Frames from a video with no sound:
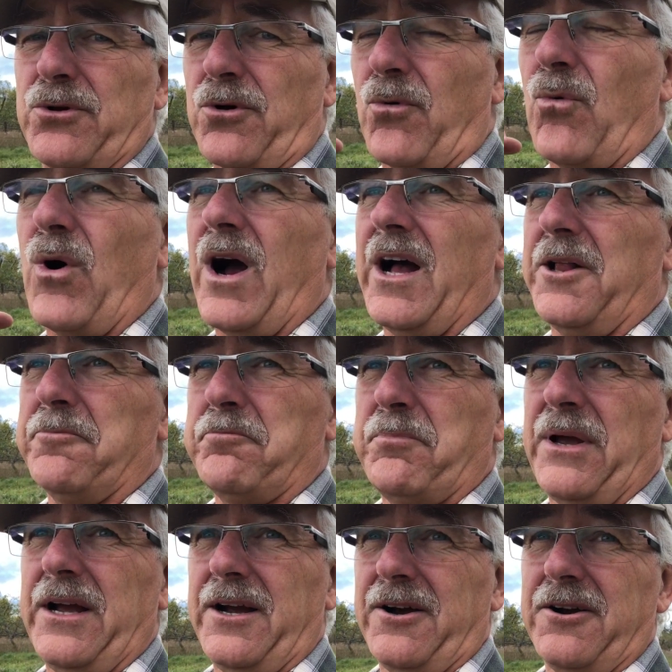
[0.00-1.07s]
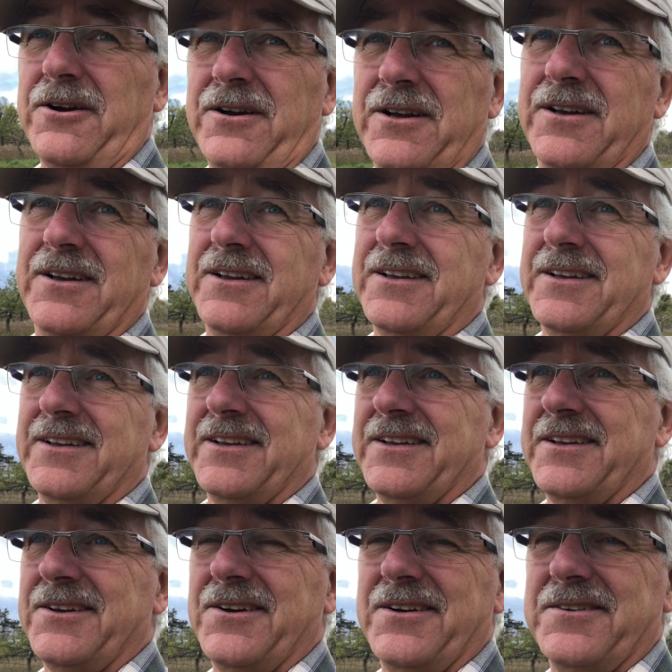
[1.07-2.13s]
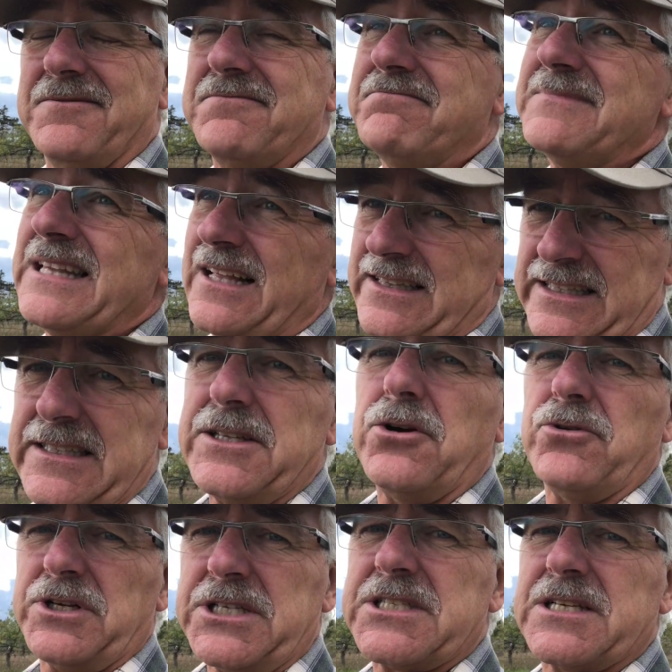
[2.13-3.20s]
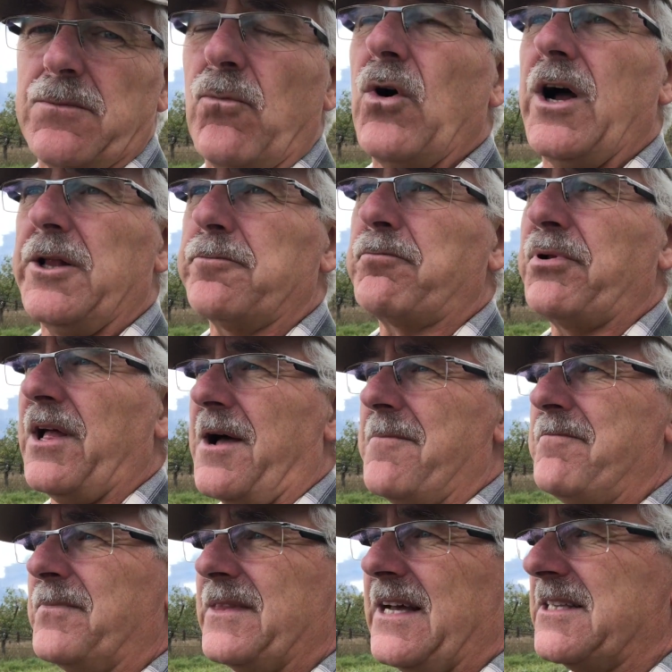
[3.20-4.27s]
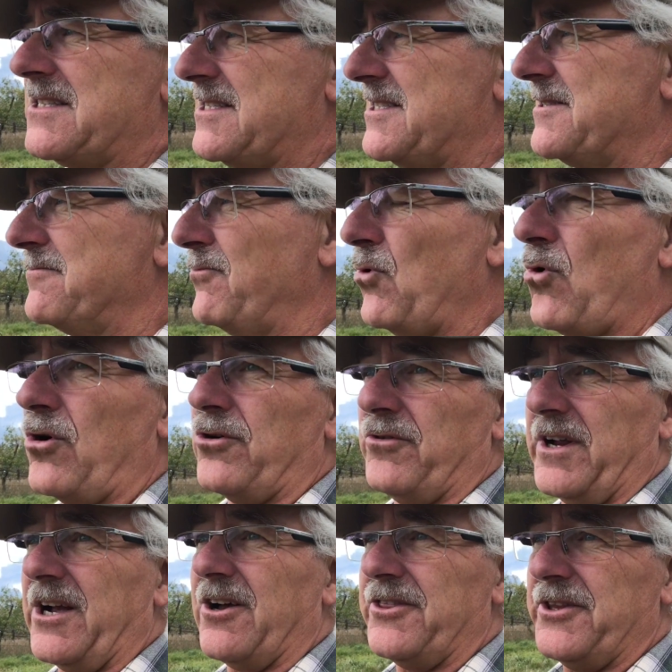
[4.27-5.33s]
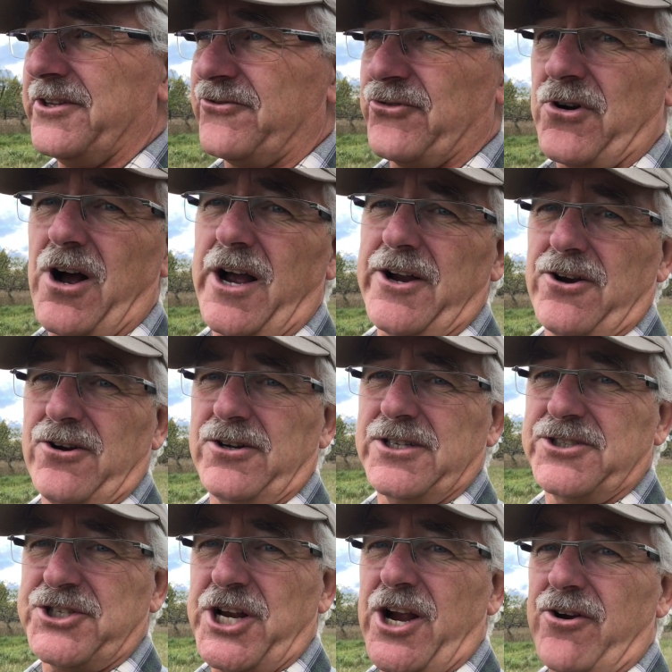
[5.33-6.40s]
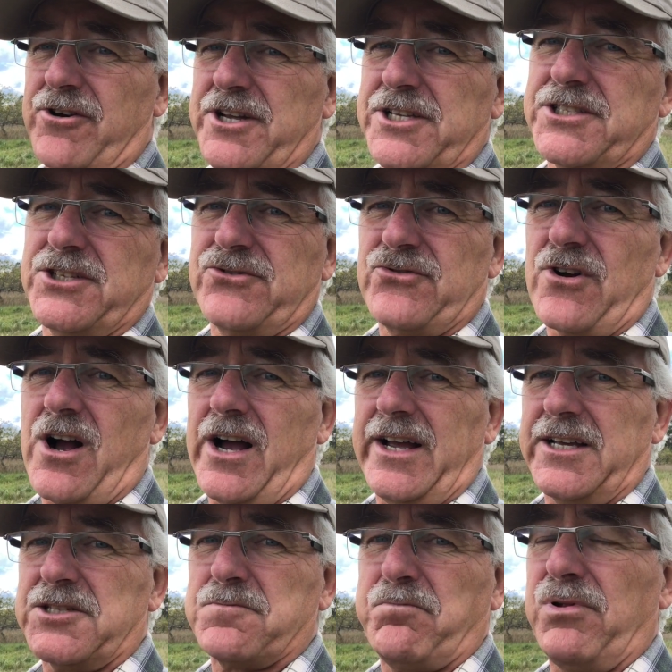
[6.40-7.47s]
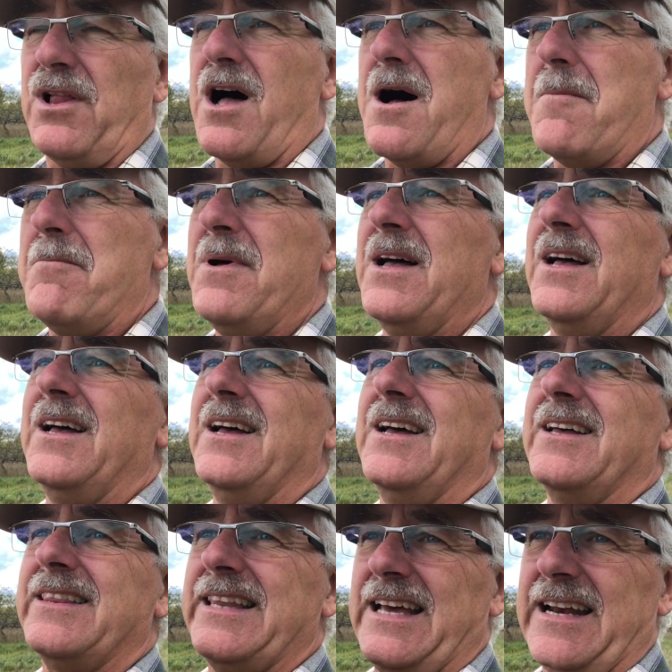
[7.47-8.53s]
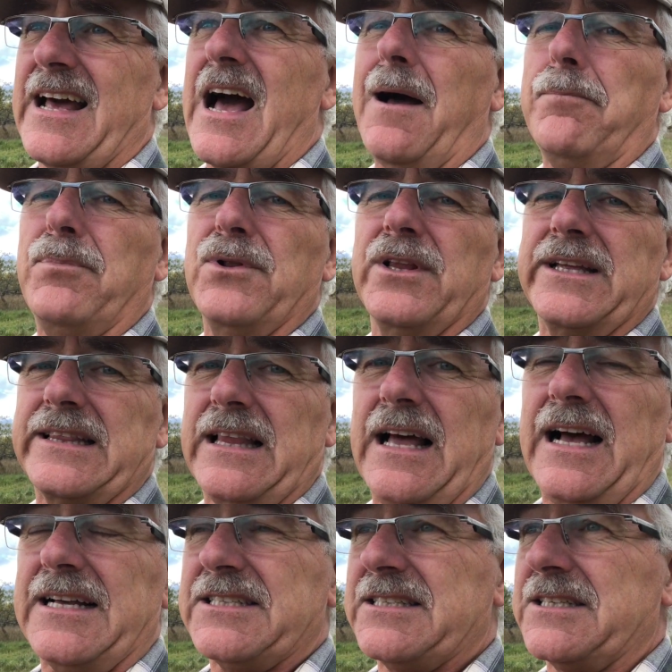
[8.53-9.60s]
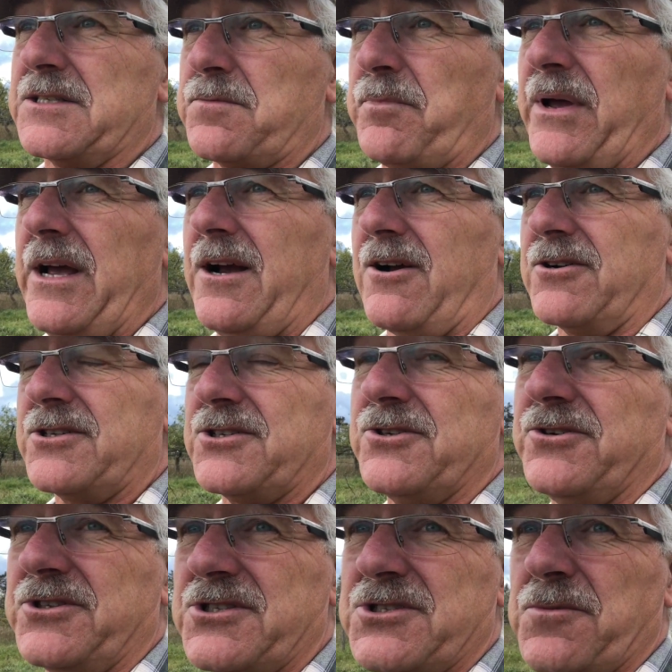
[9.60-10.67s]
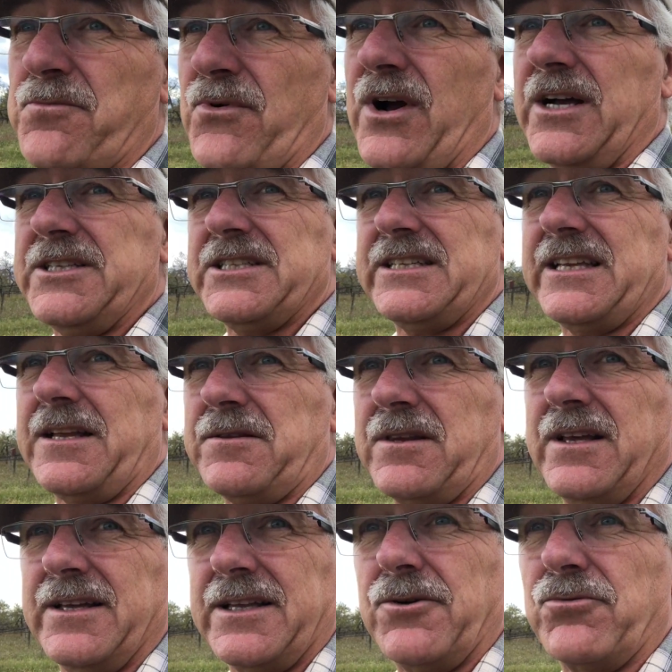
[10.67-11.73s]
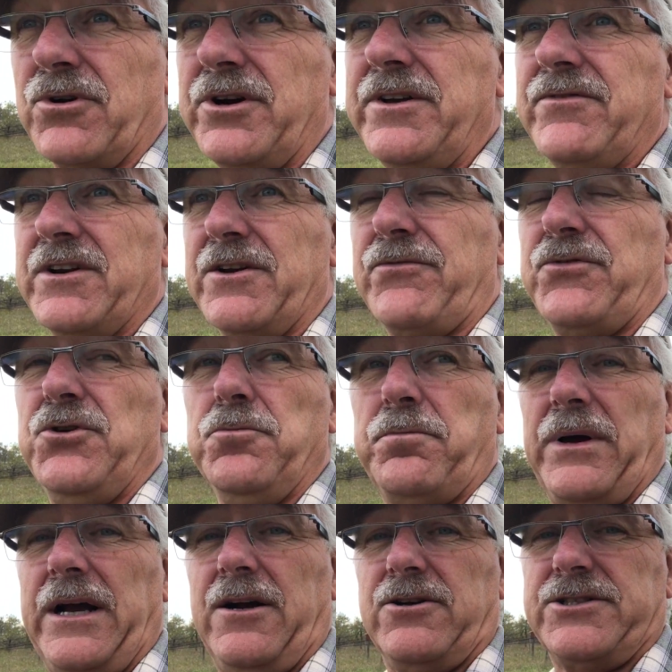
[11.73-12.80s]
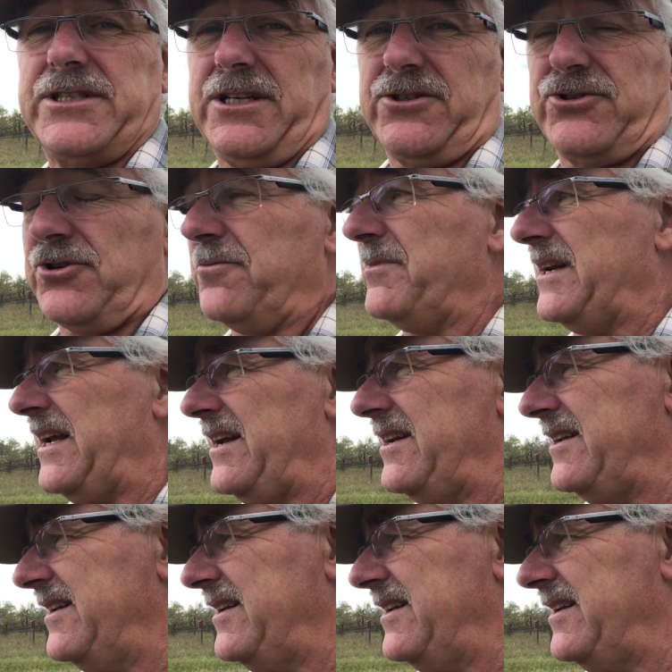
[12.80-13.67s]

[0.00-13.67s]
wild pear. There is some wild plum that's bordering on the drier. Cherry is the driest, plum, then apple, and last is pear. So it's surprising that there were even a few pears that germinated.